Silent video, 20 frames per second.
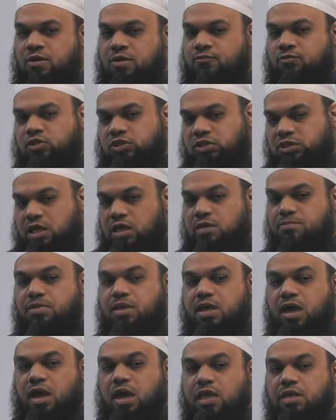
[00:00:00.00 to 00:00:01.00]
for staying
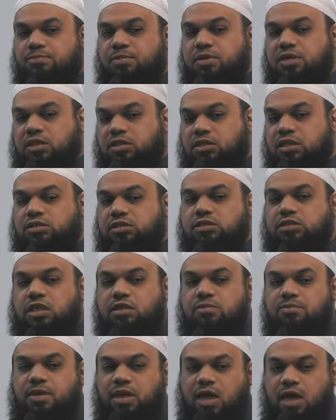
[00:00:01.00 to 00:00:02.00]
behind, but yet they
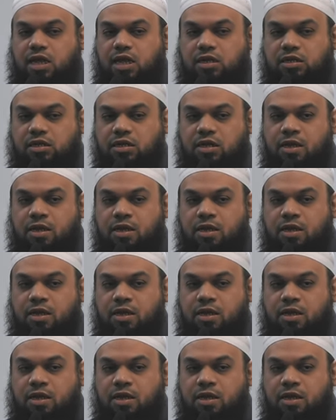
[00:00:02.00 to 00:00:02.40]
stayed behind.